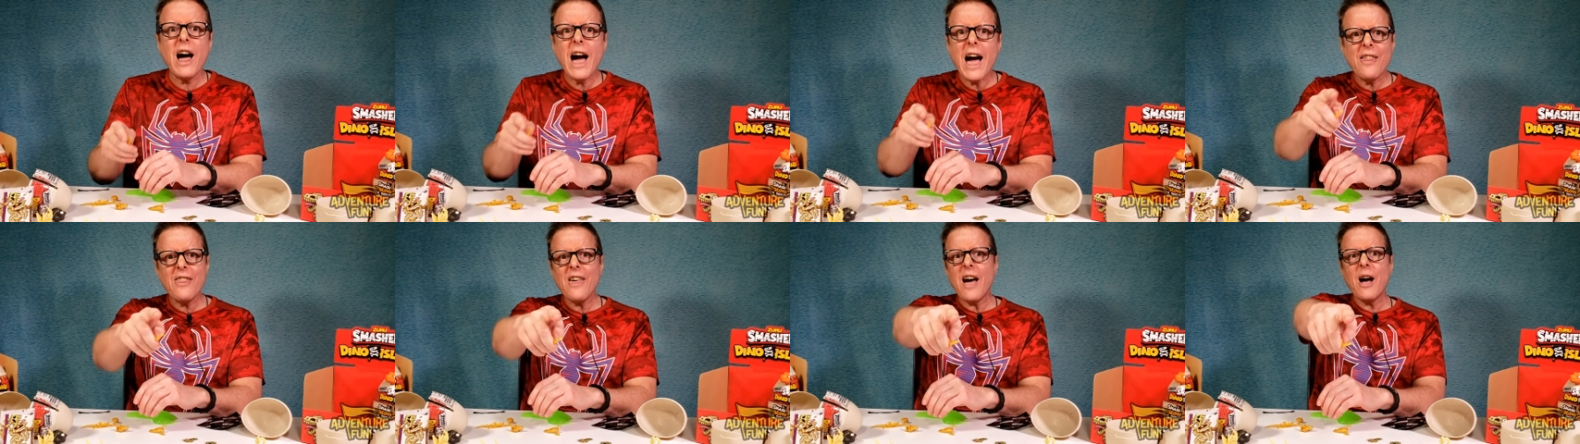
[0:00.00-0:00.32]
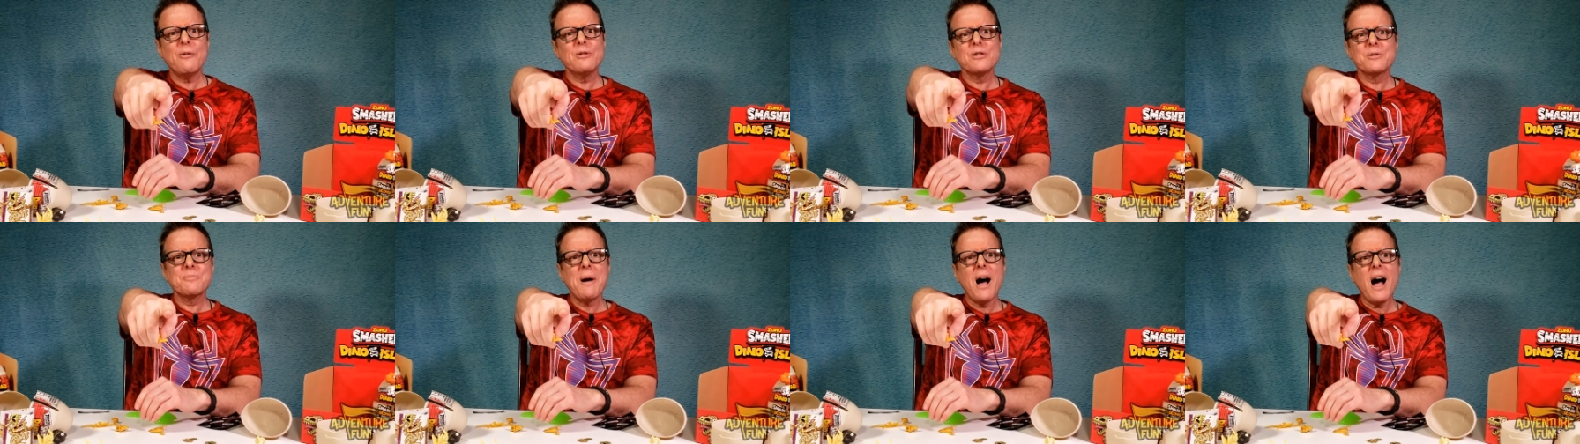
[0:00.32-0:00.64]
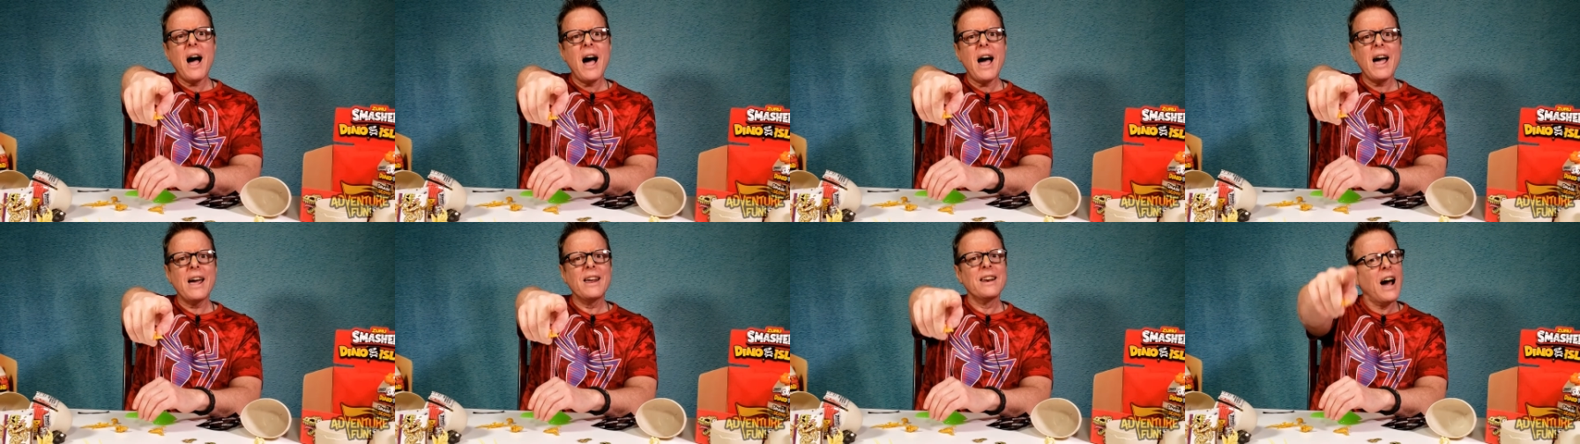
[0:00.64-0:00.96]
ah, that was
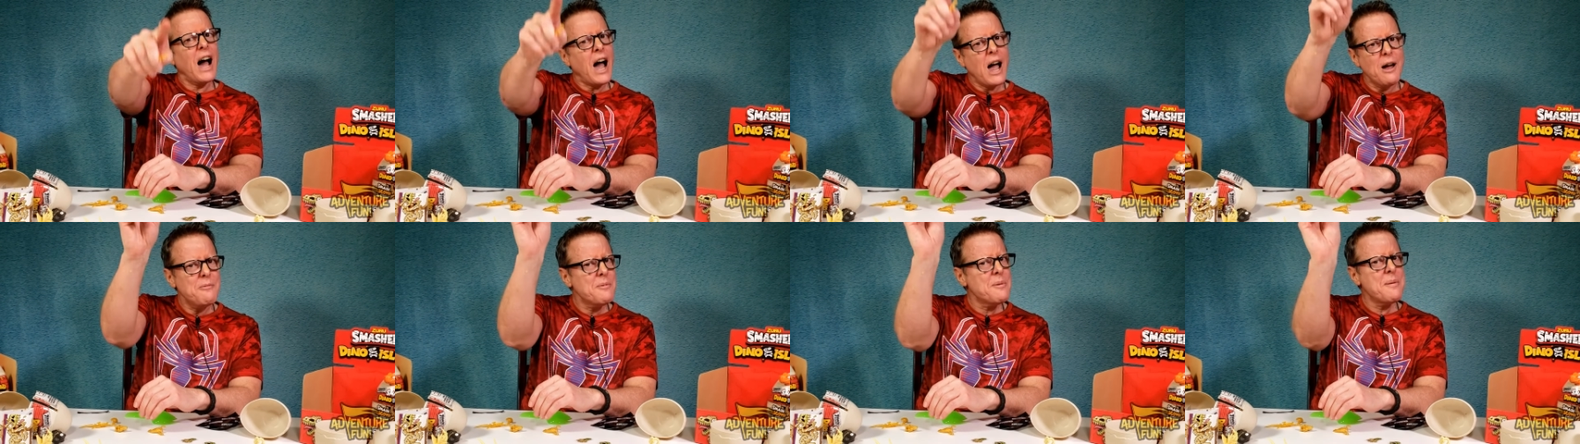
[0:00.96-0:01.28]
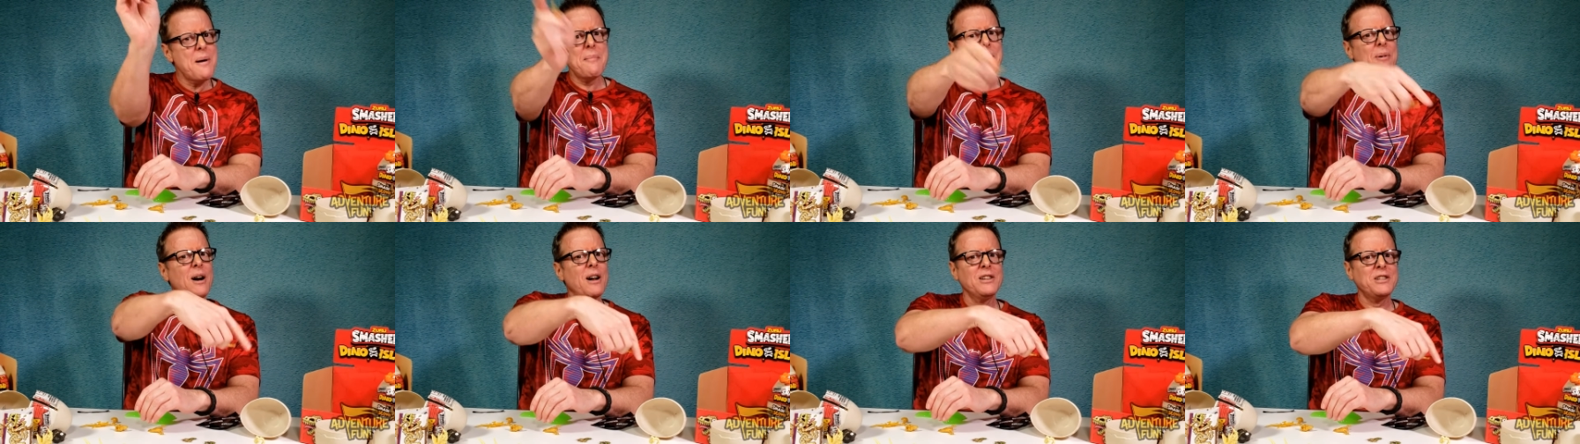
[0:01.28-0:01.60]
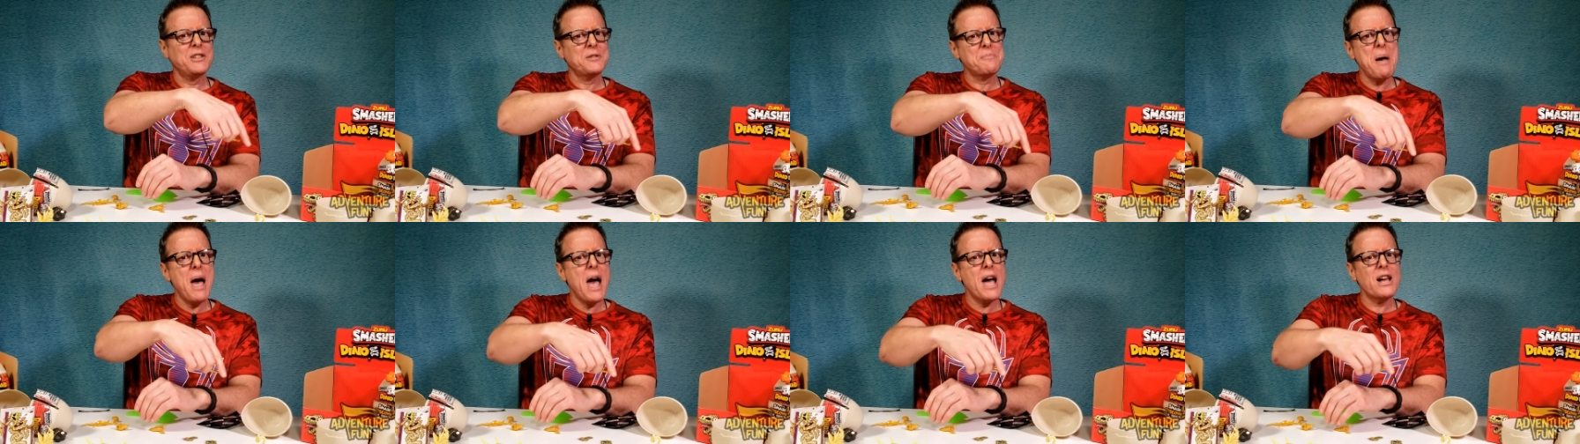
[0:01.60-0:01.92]
mine. I remember I
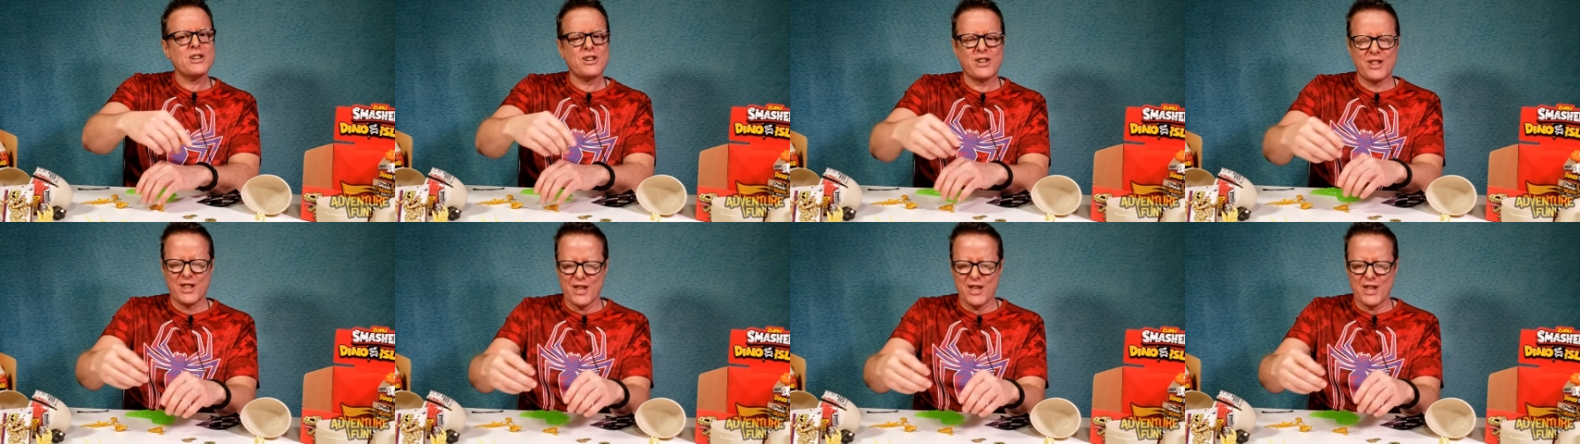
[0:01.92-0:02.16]
smashed